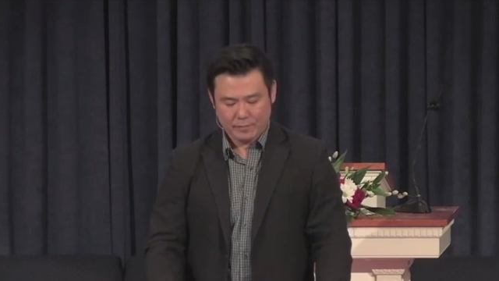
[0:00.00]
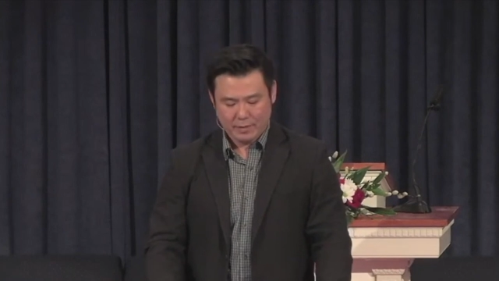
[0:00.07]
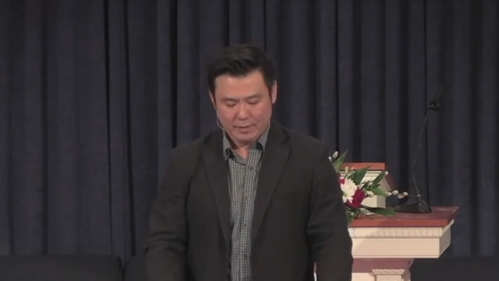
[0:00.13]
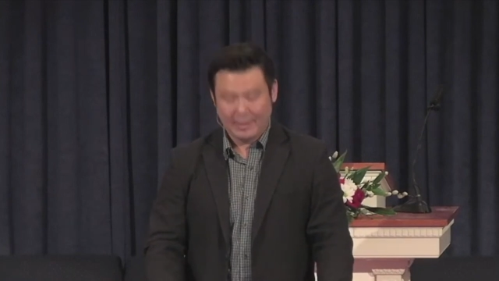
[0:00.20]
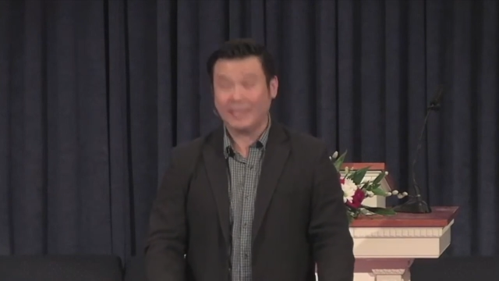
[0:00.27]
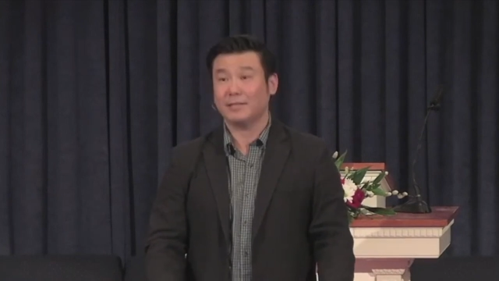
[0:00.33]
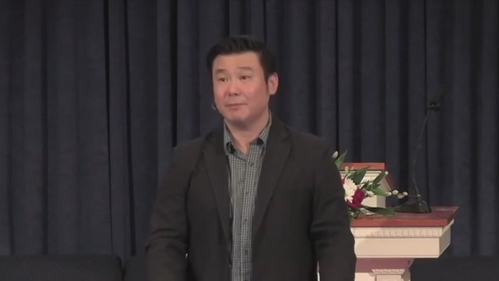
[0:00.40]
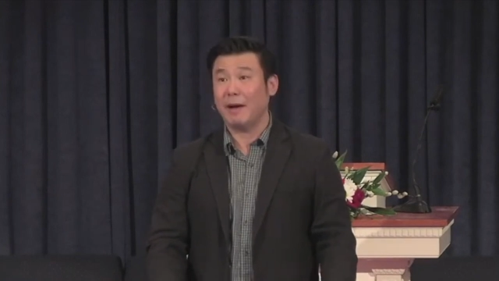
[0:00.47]

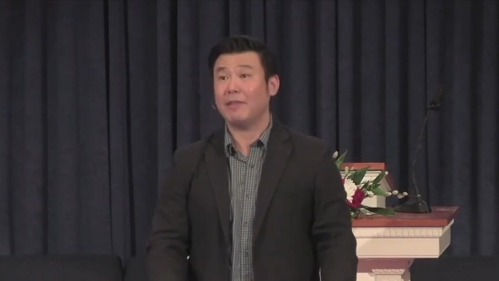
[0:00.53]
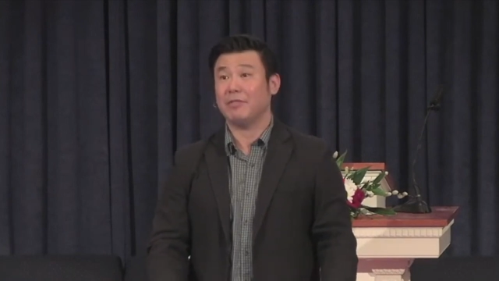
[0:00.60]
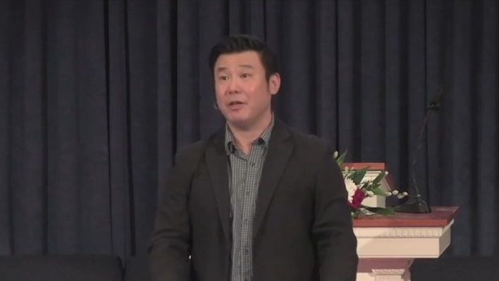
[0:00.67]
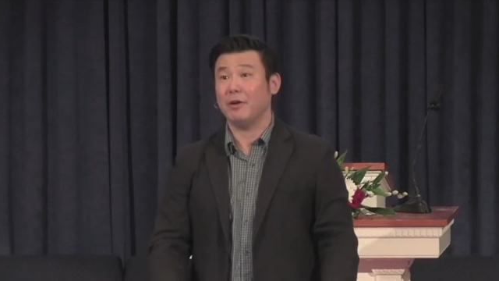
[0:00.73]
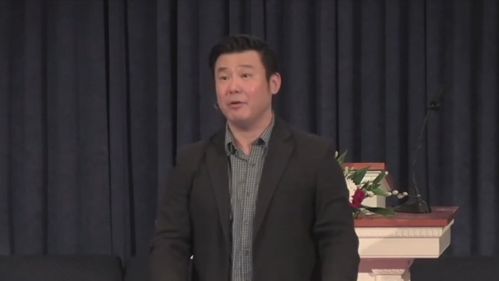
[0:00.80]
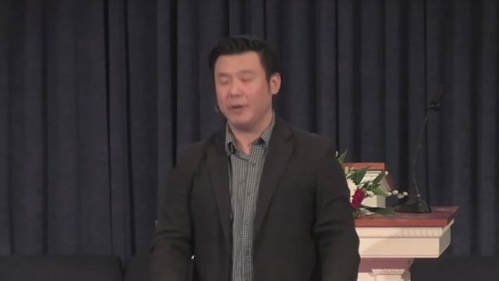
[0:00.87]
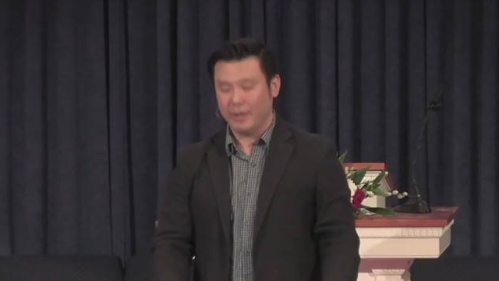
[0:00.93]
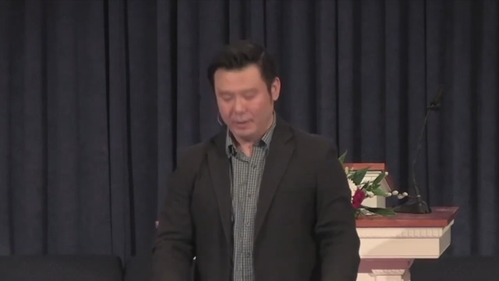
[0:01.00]
That's my
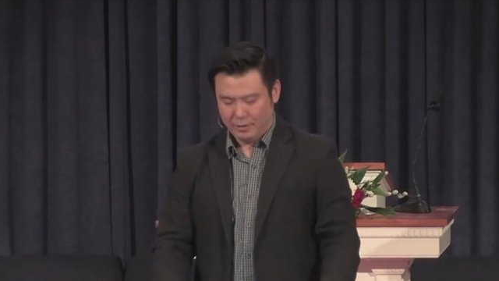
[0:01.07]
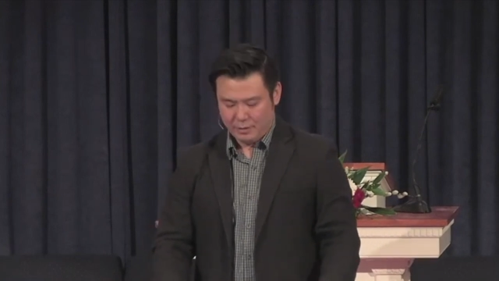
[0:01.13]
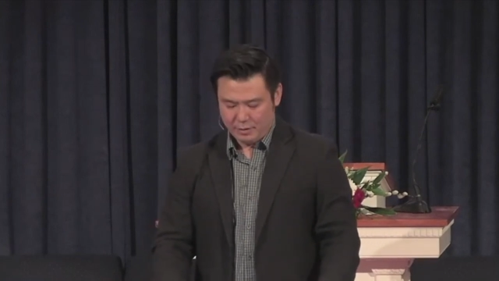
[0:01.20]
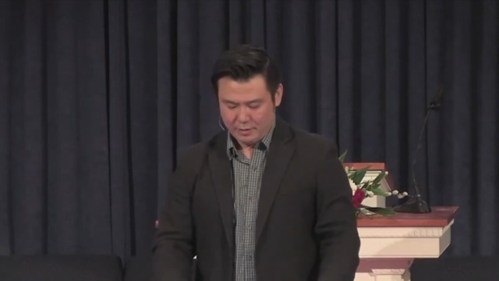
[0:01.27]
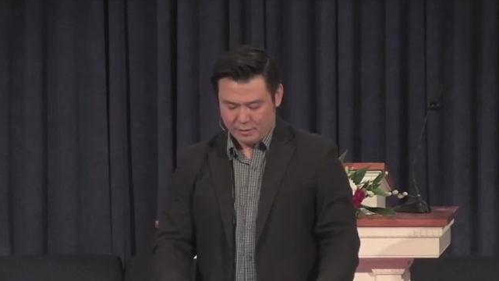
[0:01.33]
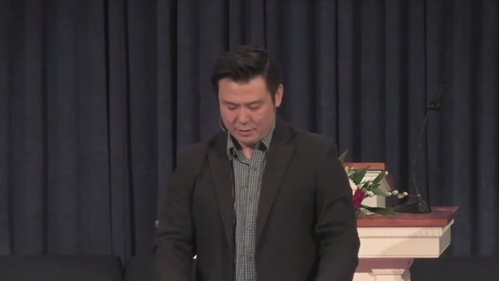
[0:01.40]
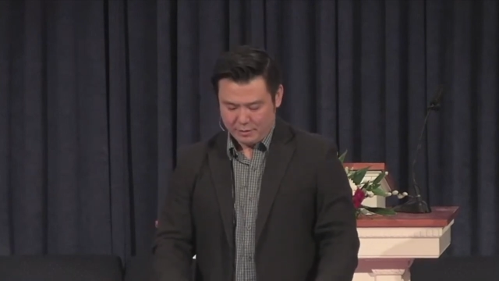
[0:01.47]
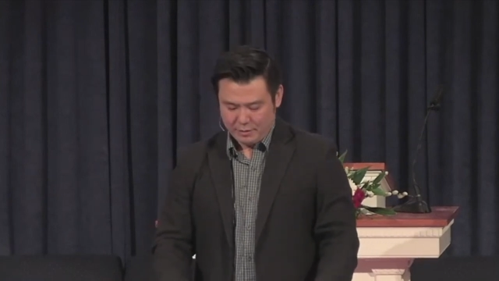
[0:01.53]
theory.
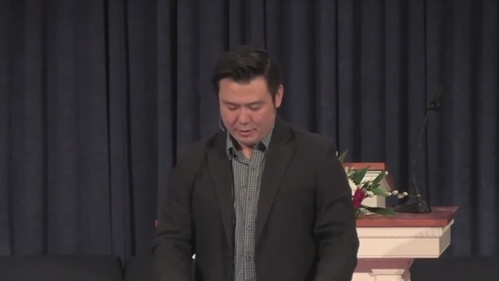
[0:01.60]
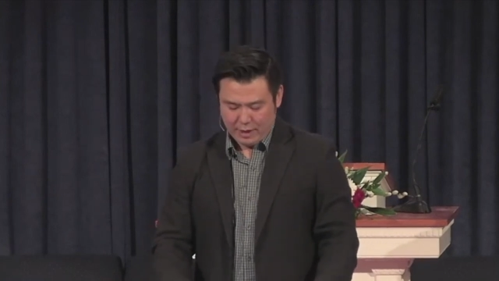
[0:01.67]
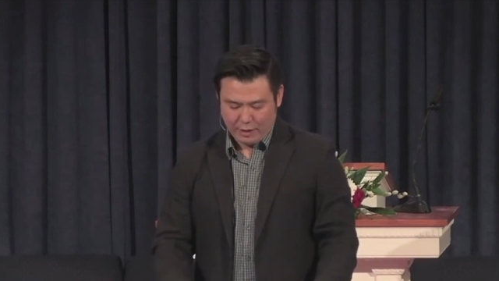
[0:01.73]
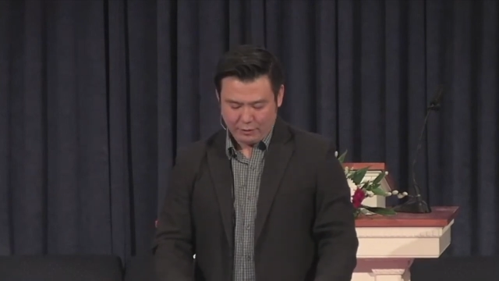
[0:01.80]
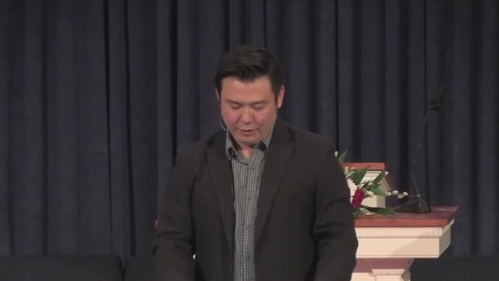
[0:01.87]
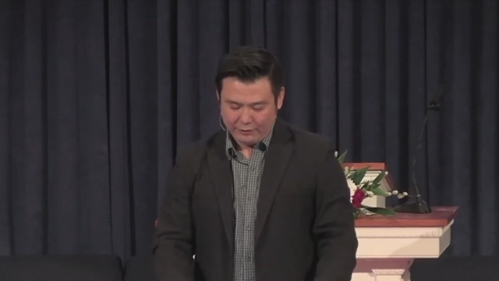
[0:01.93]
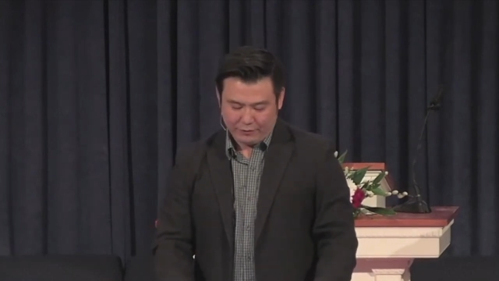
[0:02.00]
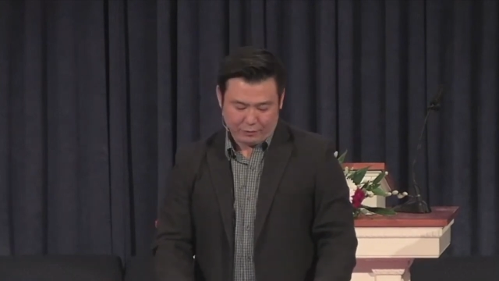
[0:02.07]
I
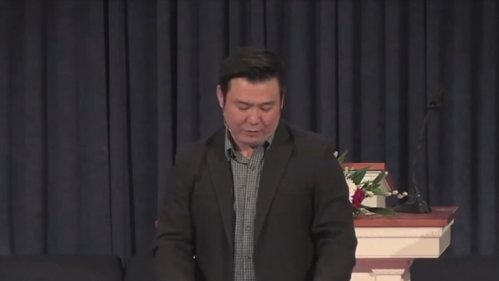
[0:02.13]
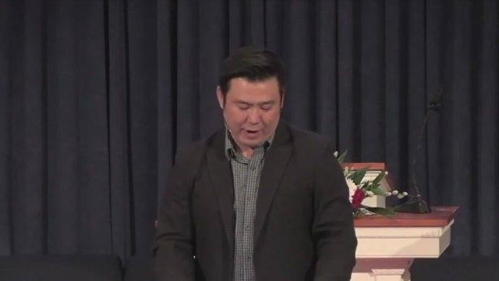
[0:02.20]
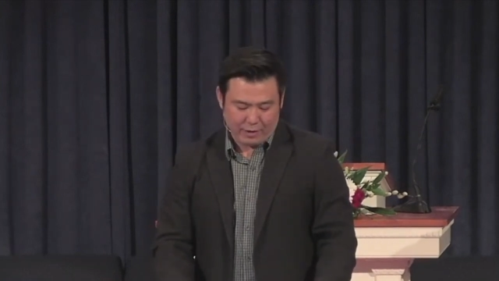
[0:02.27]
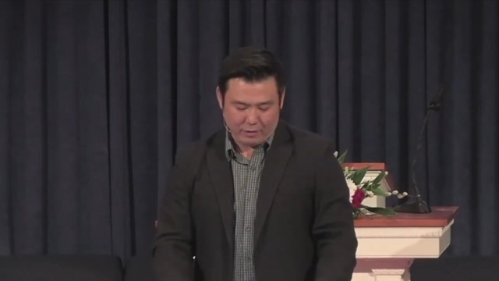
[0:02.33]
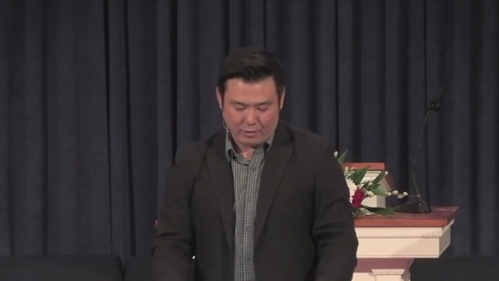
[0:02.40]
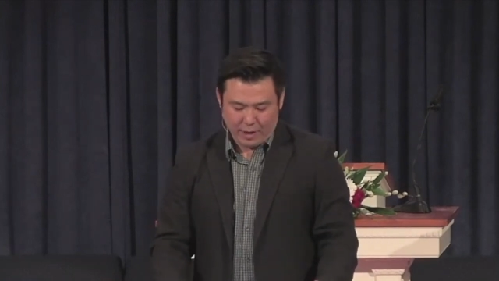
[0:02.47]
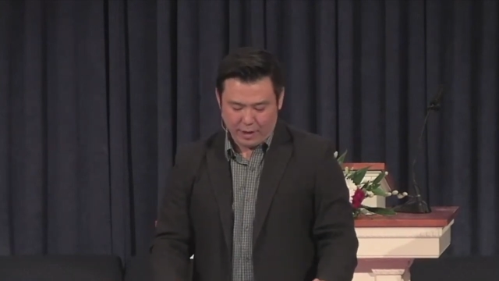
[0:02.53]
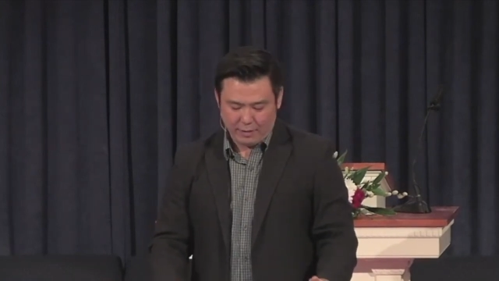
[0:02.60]
don't know if it's right
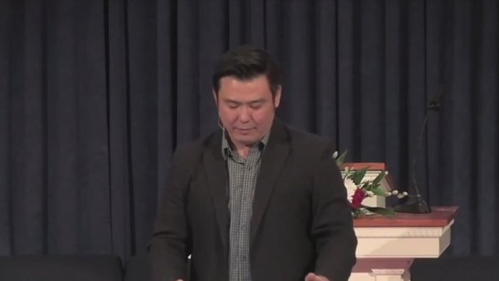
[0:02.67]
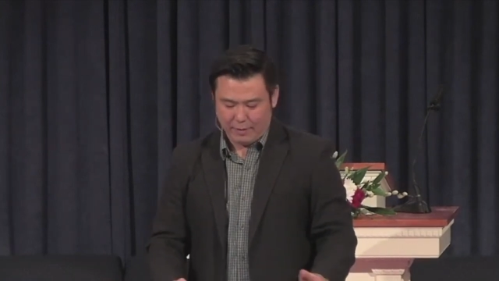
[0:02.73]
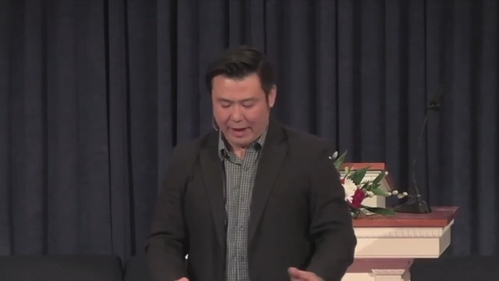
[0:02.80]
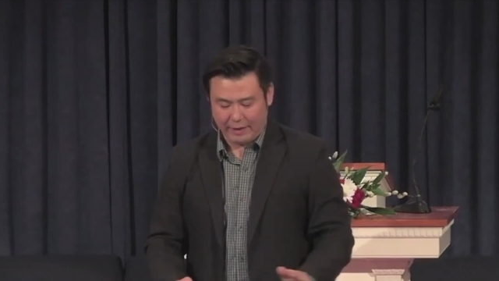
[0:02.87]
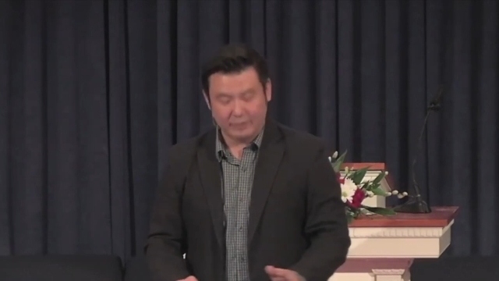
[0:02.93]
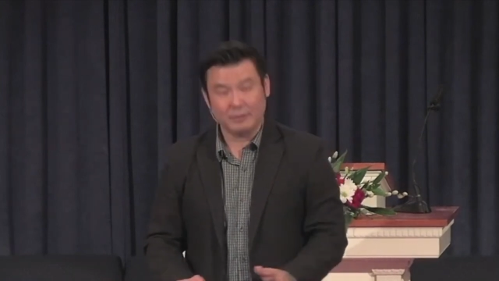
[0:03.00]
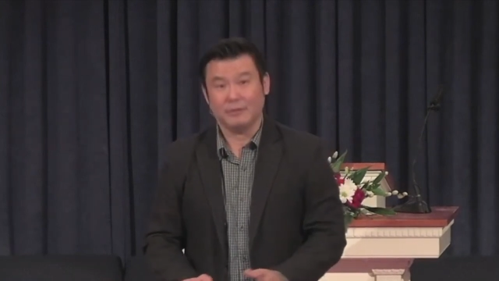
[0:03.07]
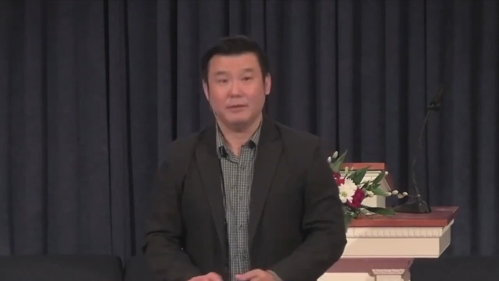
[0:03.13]
or
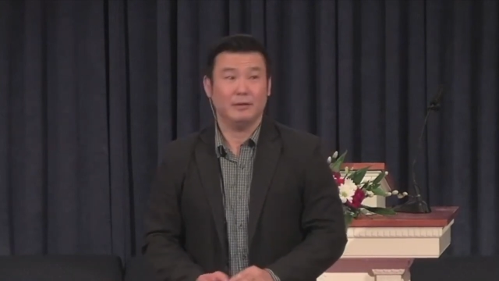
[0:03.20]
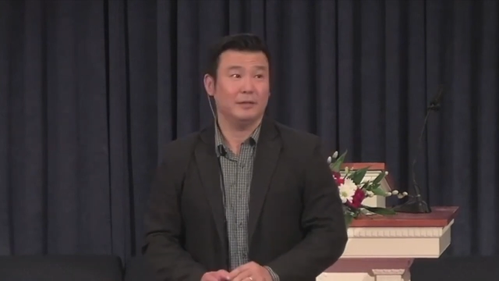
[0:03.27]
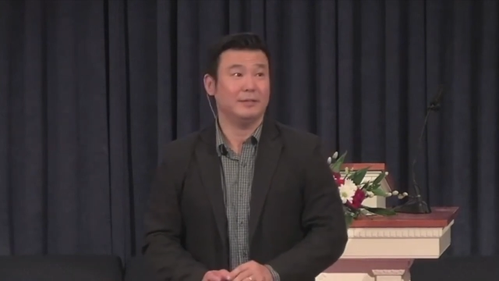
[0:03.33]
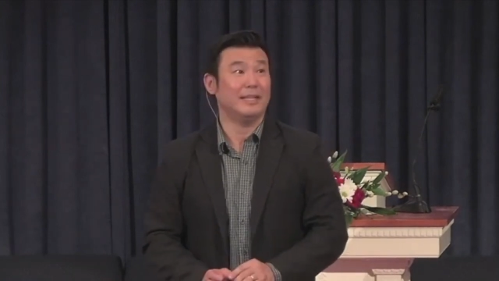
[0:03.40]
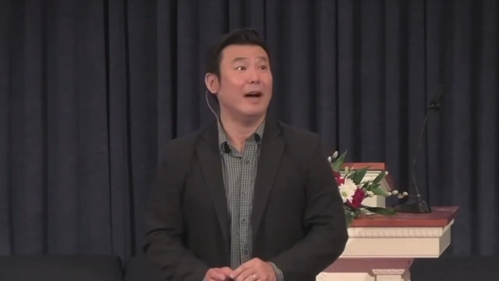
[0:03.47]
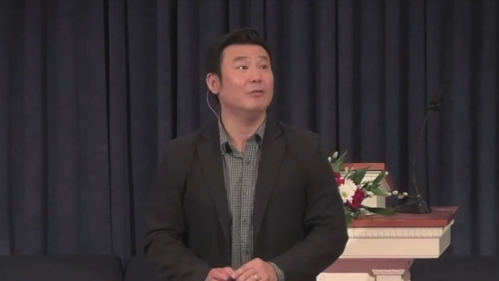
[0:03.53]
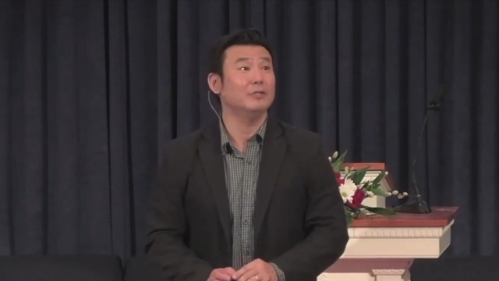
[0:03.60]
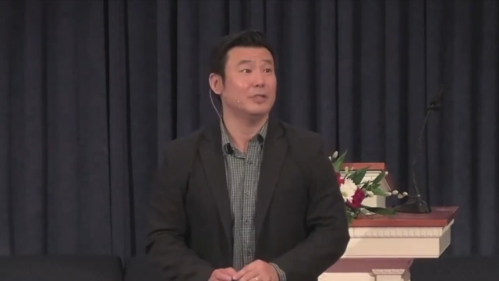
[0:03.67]
not.
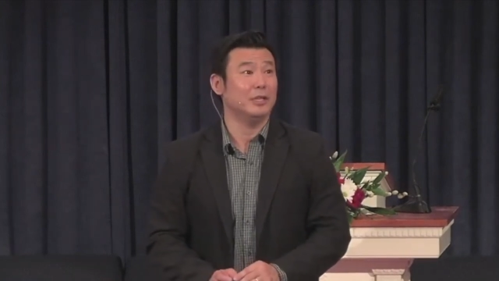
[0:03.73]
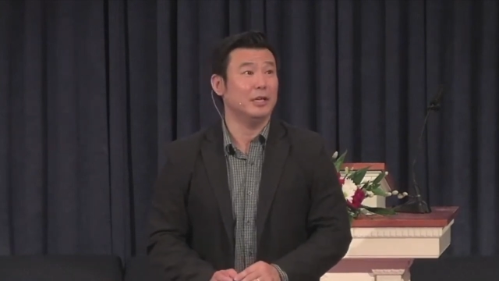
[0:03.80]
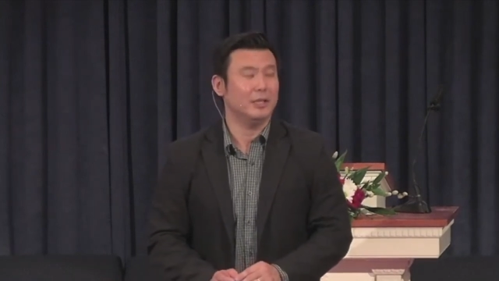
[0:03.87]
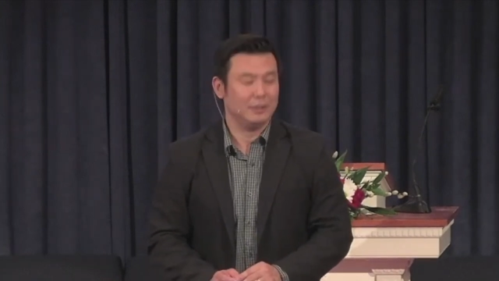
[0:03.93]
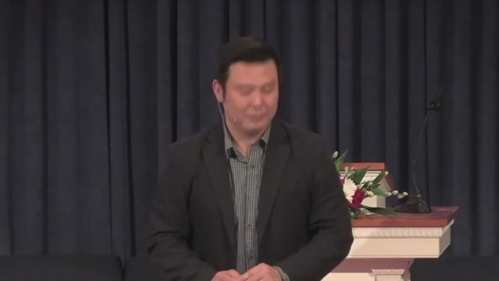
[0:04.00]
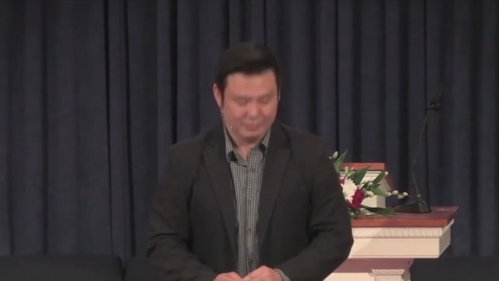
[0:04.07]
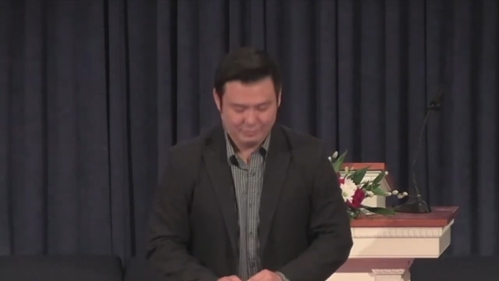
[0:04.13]
Sounds good.